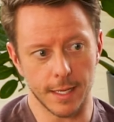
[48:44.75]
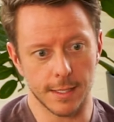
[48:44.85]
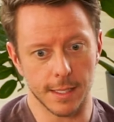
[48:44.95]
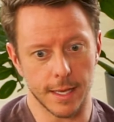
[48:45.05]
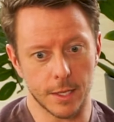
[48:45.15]

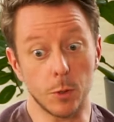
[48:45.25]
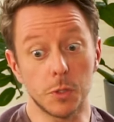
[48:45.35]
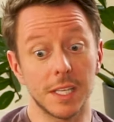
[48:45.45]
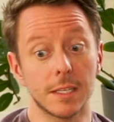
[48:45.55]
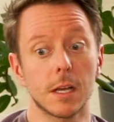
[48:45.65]
It's like those
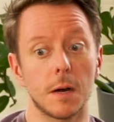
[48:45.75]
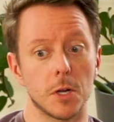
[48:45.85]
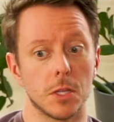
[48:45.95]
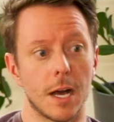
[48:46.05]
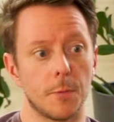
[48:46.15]
things come
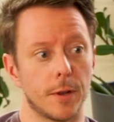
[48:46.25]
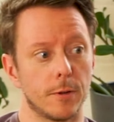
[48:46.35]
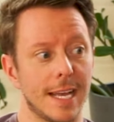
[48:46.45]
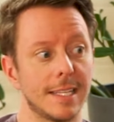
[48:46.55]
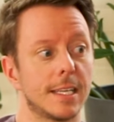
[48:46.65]
online when you're
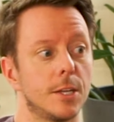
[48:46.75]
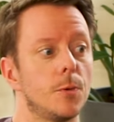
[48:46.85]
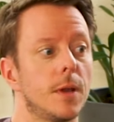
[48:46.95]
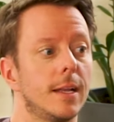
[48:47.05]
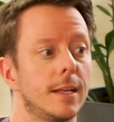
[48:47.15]

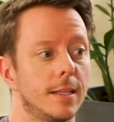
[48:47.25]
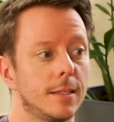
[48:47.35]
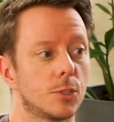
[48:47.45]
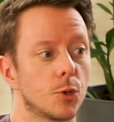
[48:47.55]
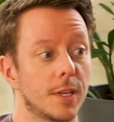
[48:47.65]
dancing, and
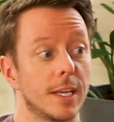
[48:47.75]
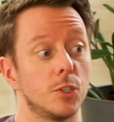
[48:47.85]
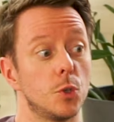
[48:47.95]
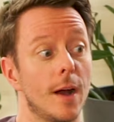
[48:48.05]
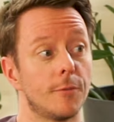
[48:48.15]
in certain
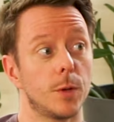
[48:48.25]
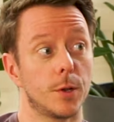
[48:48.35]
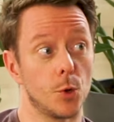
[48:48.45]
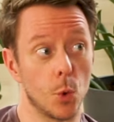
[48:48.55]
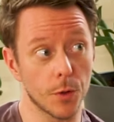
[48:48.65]
cases you have to
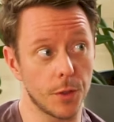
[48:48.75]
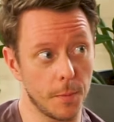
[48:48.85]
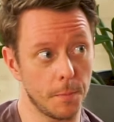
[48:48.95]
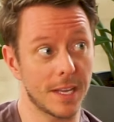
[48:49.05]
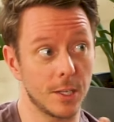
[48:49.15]
ignore
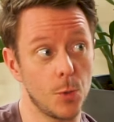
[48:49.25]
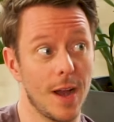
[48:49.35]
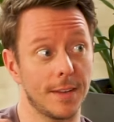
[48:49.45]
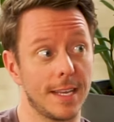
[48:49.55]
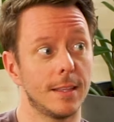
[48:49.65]
them because you
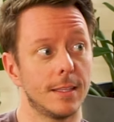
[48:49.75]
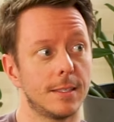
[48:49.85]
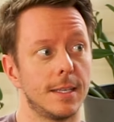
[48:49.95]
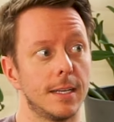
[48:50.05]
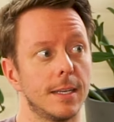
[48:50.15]
have to get this done.